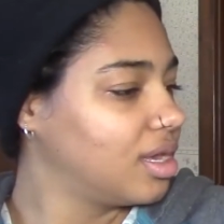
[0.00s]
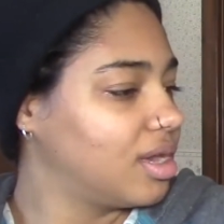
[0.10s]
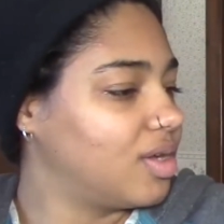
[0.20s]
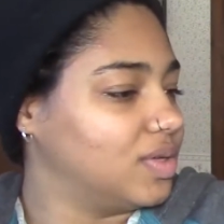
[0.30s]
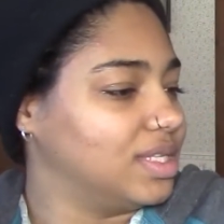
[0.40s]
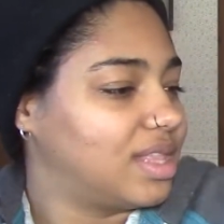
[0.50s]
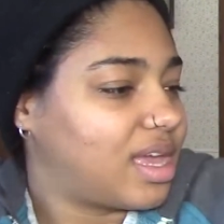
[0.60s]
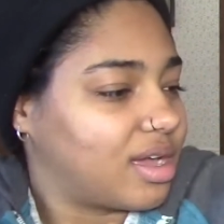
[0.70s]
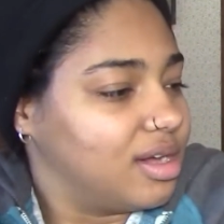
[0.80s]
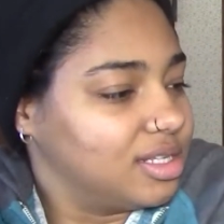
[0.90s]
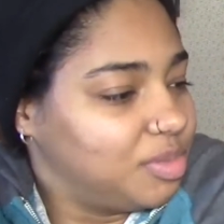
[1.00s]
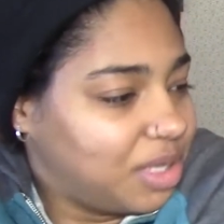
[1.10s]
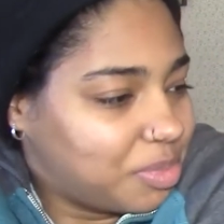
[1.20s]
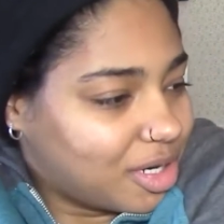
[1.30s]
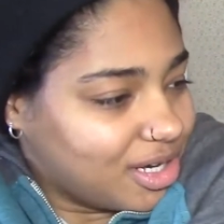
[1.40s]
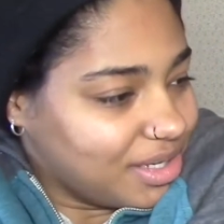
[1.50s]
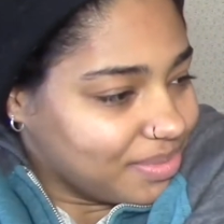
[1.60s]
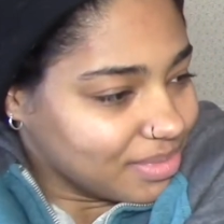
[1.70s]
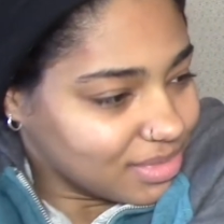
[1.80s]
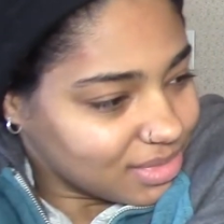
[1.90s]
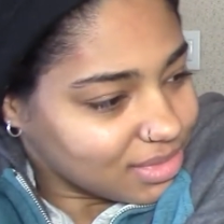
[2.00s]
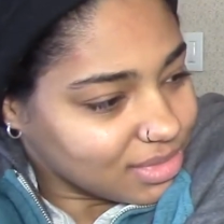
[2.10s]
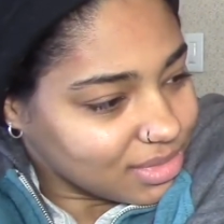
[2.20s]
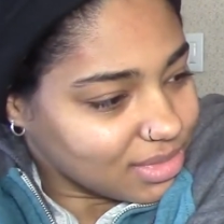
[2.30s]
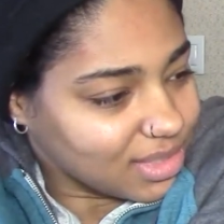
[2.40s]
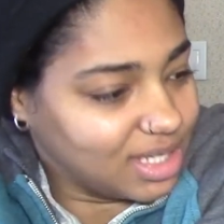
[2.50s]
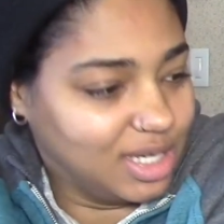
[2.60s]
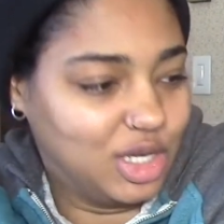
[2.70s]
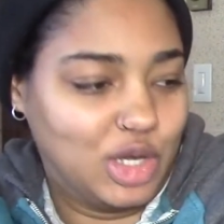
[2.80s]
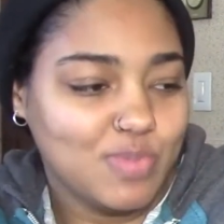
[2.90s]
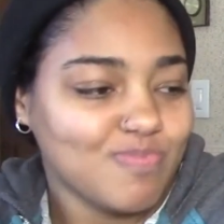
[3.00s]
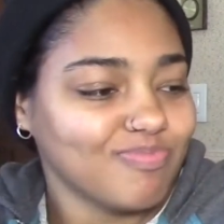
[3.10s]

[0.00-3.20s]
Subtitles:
Oh, is it that cosplay party? Yep.